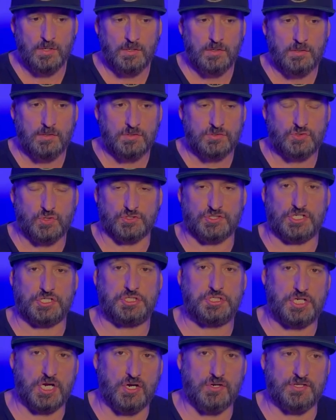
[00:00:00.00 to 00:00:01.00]
So as I
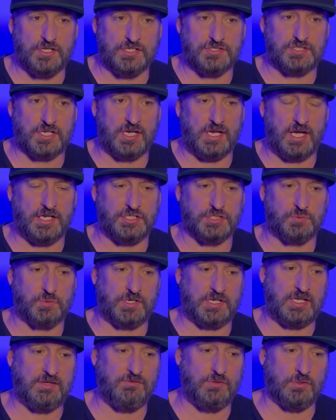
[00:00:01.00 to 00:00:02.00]
share this, I just want
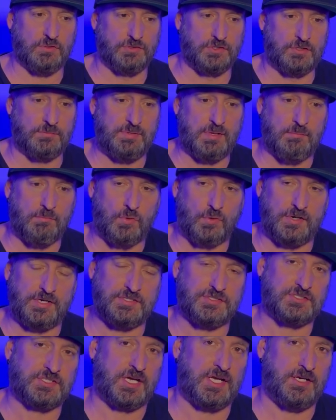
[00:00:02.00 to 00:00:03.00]
to give you a little bit more
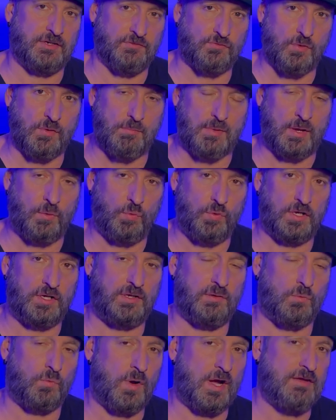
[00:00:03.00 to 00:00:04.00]
insight of what my
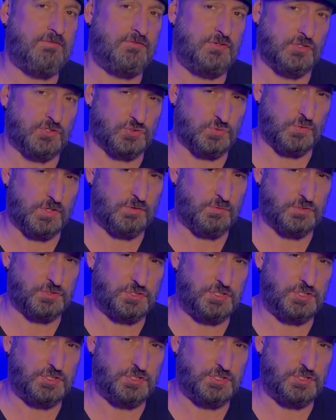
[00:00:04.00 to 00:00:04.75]
wife deals with when she